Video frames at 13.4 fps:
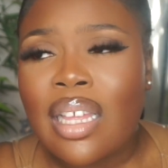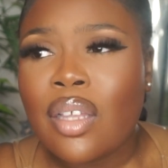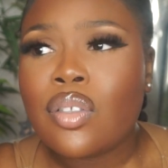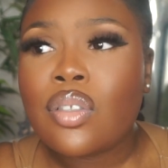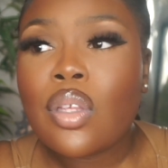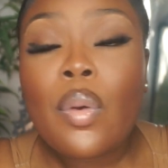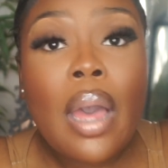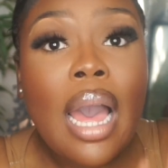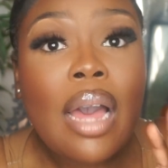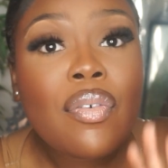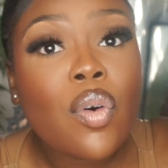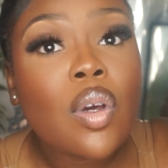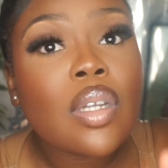So
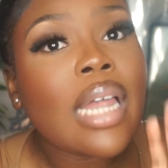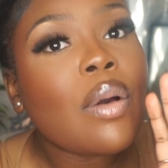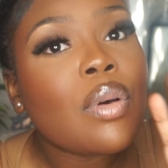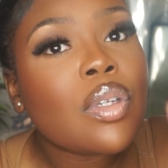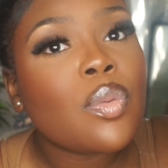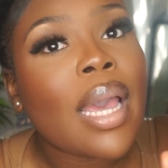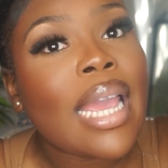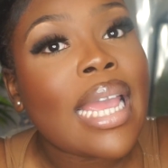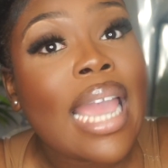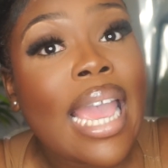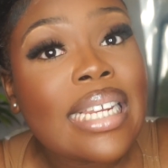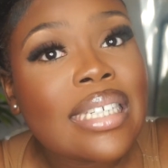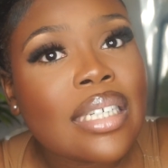I thought that was where
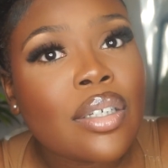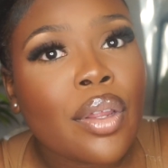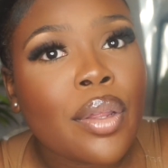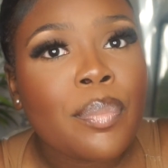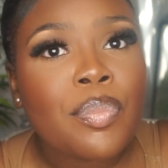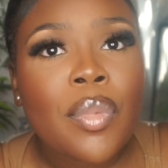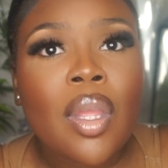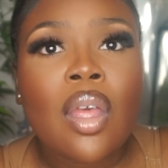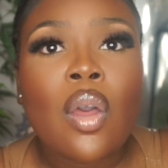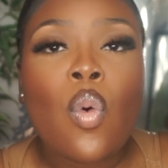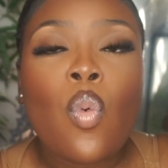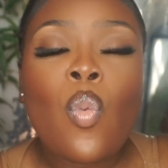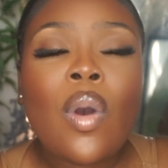it ended though.
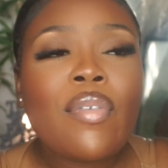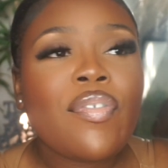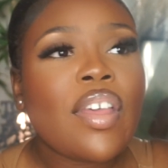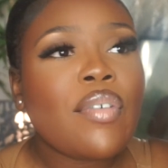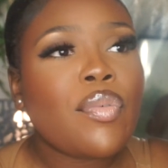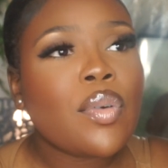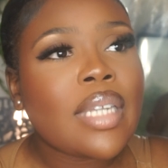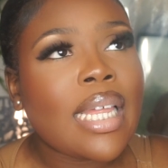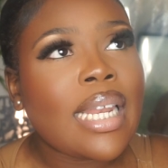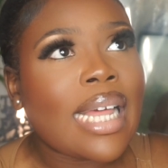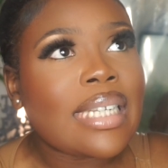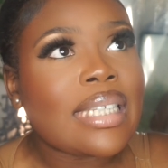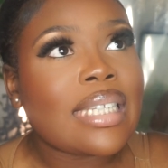One fateful day
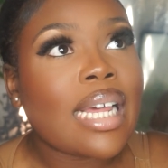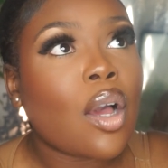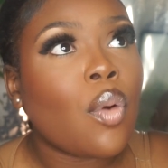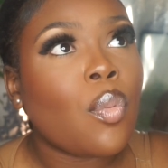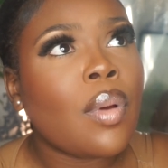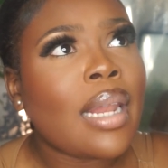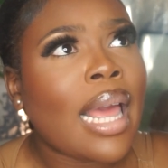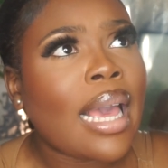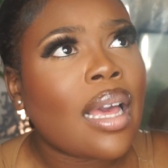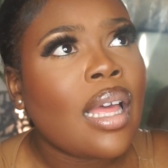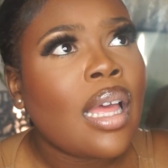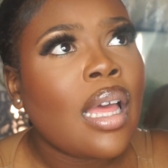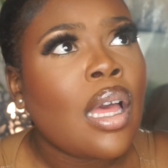like this,
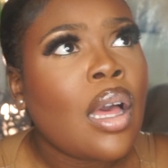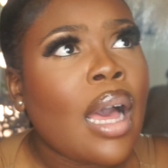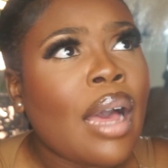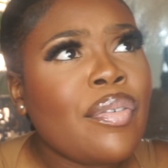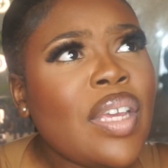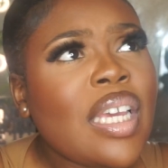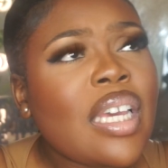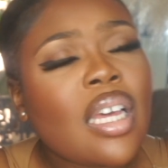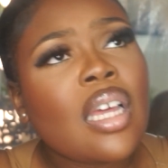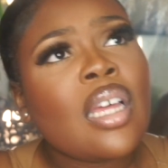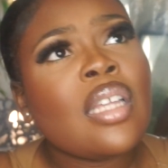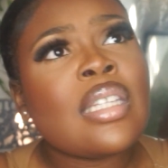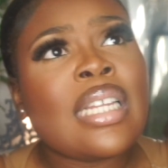I think
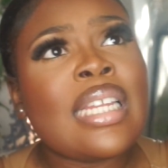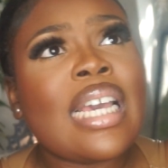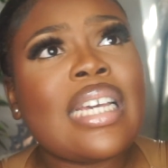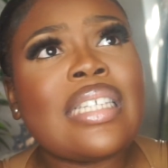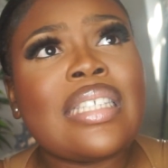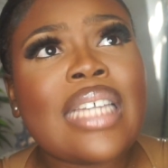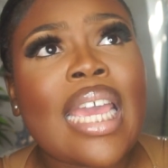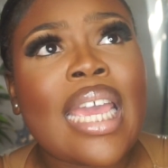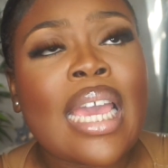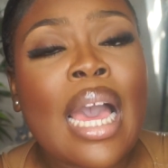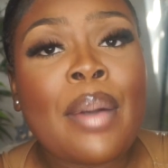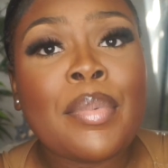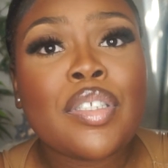the next
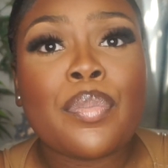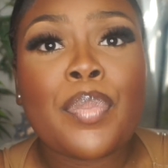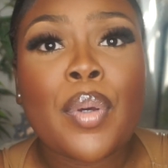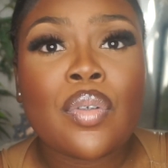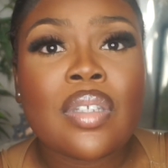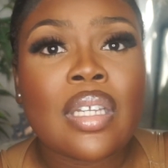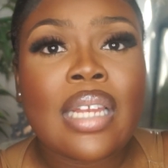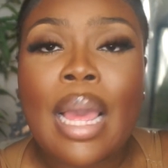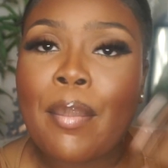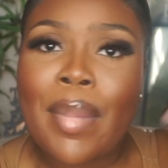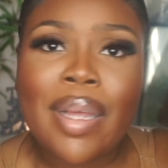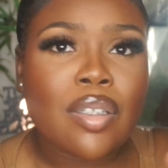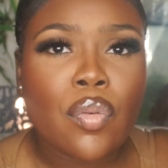day I must have posted
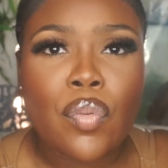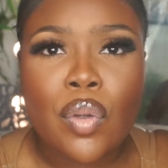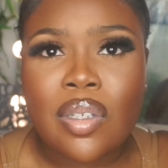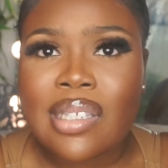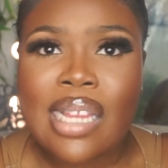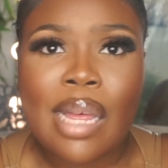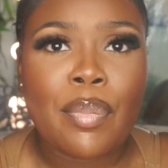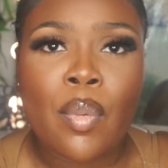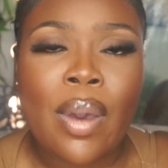like myself on Snap or